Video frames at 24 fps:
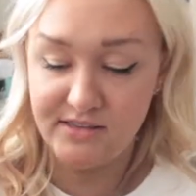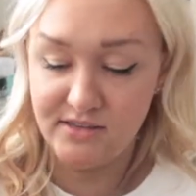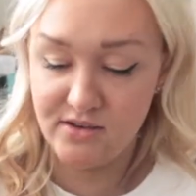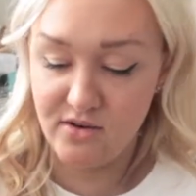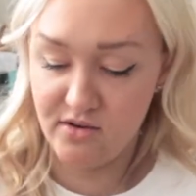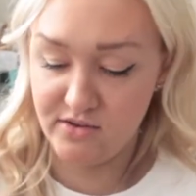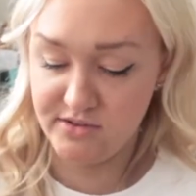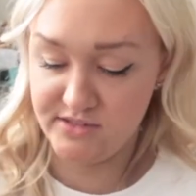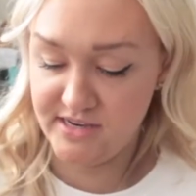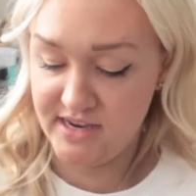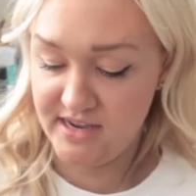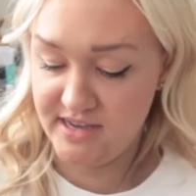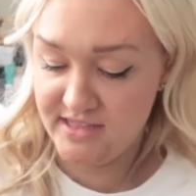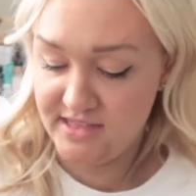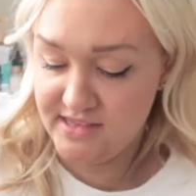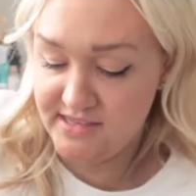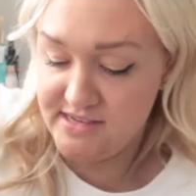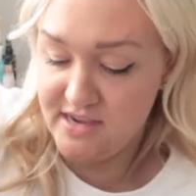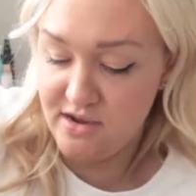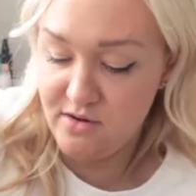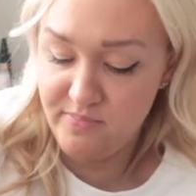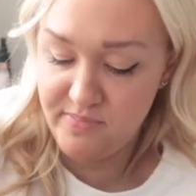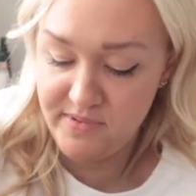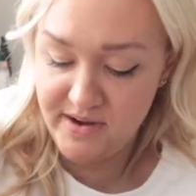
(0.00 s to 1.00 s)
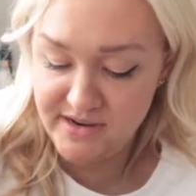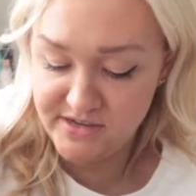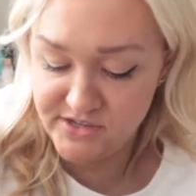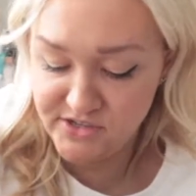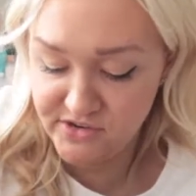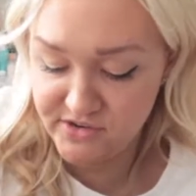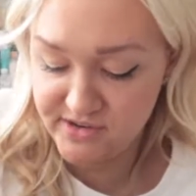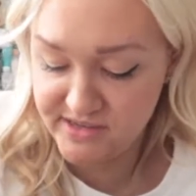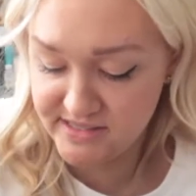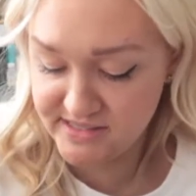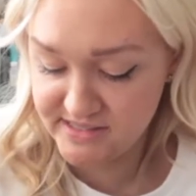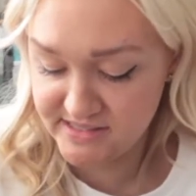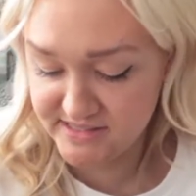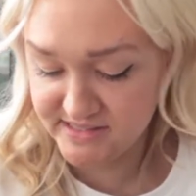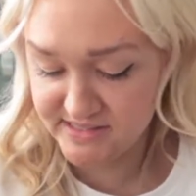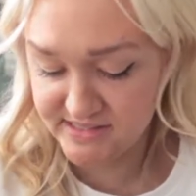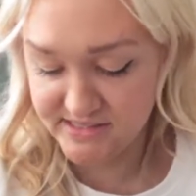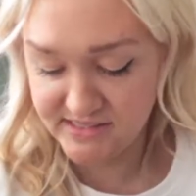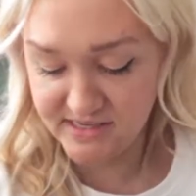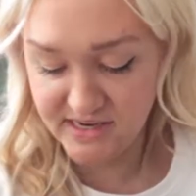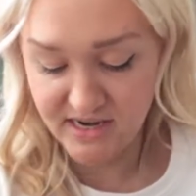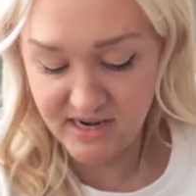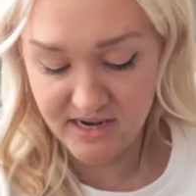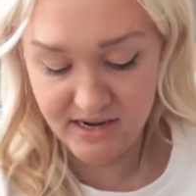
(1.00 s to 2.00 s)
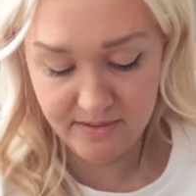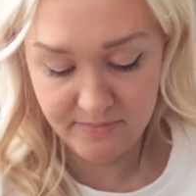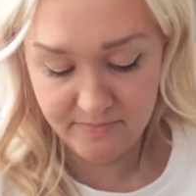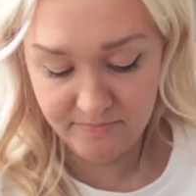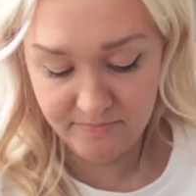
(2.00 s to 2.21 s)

so I'll take this out. But as you can see,